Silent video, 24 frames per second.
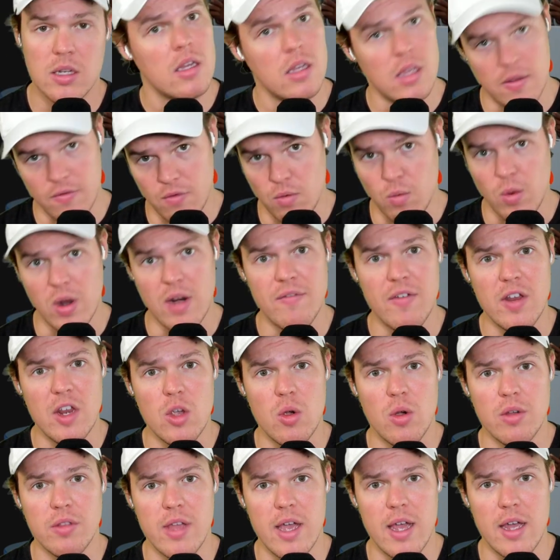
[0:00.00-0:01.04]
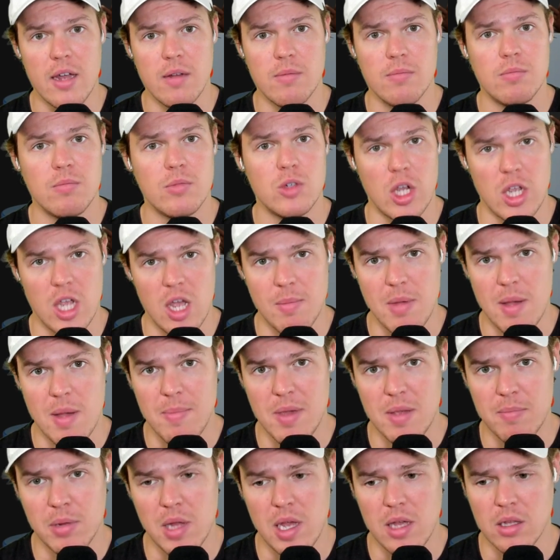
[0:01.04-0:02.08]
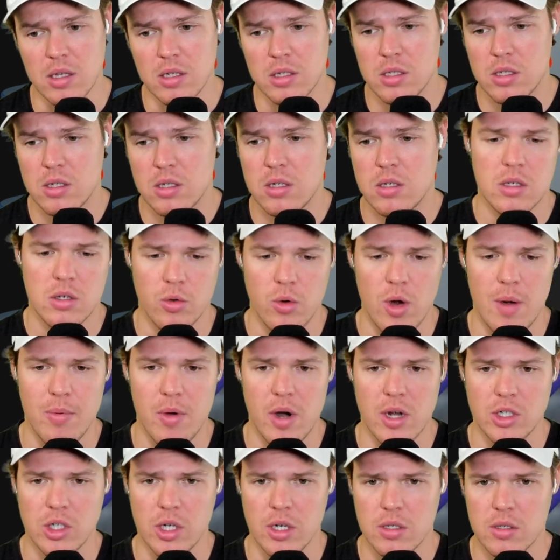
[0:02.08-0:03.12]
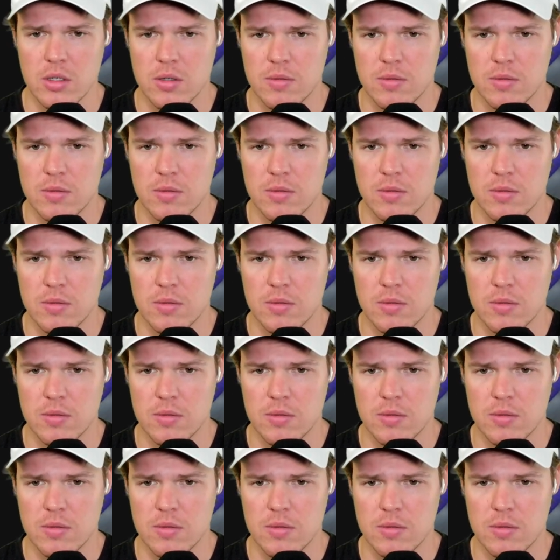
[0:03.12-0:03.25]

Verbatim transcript: If you want a video on that, check out my big playlist. Create project.